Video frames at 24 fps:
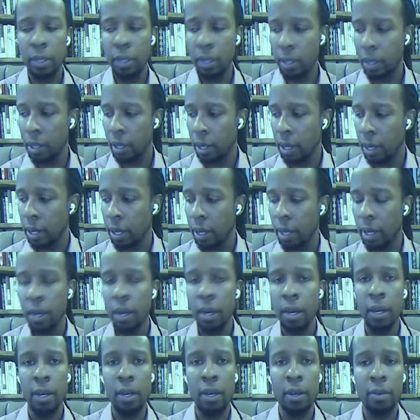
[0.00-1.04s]
uh,
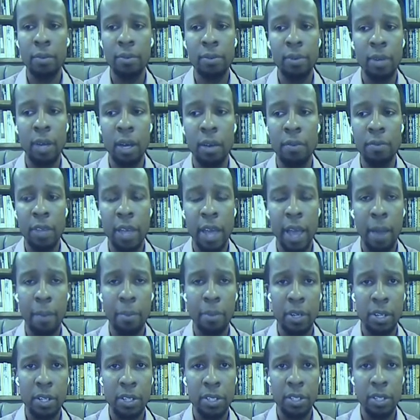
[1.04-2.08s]
of, of the
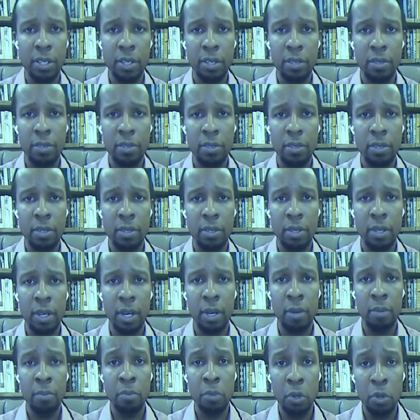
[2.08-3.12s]
abolitionist uh,
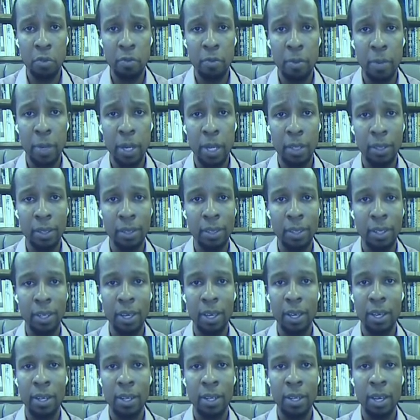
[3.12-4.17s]
movement.
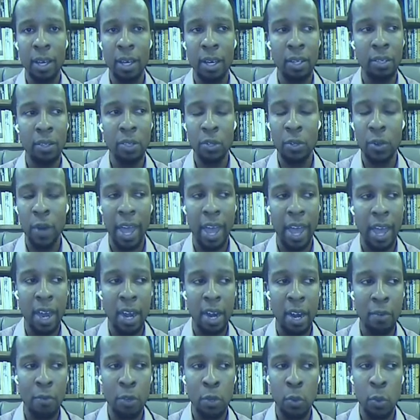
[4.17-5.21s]
And, and you had
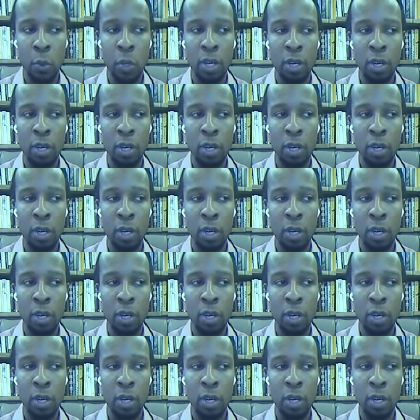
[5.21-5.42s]
everyone